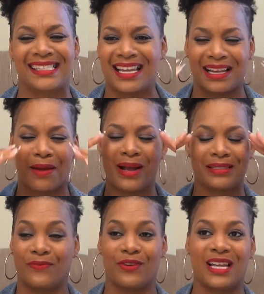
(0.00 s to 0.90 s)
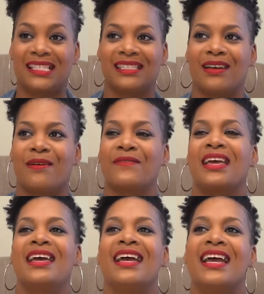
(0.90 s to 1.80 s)
thinking I'm about to forget stuff.
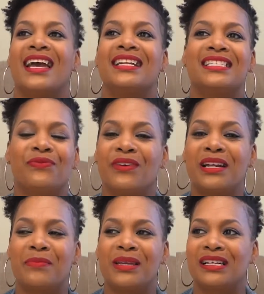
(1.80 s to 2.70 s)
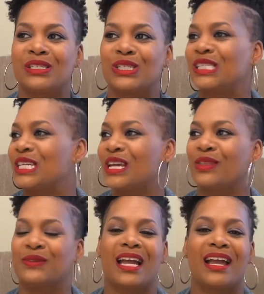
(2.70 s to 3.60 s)
And it's funny because just the
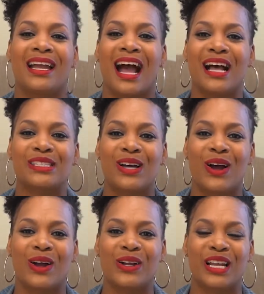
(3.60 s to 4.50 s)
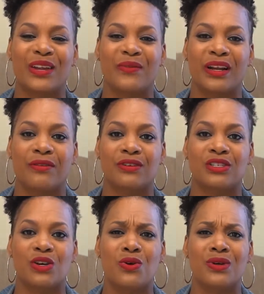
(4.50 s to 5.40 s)
other day I saw her getting ready for
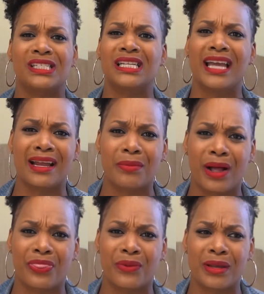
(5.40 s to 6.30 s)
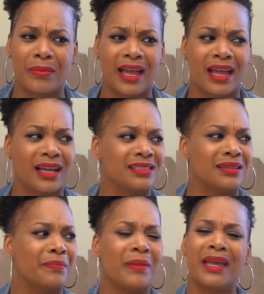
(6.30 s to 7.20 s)
school and she had about 3 bags.
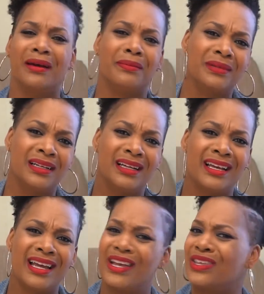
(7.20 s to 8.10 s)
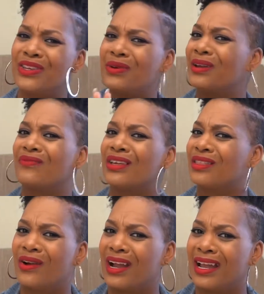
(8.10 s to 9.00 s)
Ma'am, you in the
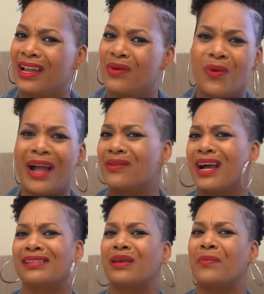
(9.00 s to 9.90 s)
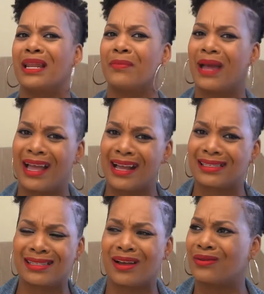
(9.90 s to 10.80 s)
5th grade. Why you got so many
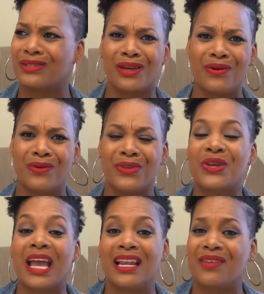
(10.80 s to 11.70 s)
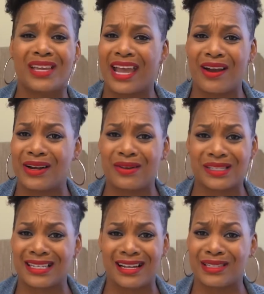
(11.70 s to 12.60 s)
bags to go to school? You can't even carry
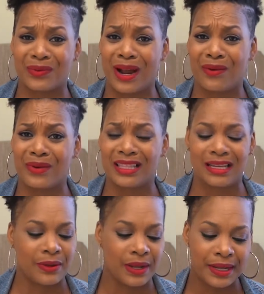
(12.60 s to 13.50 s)
those things around with you.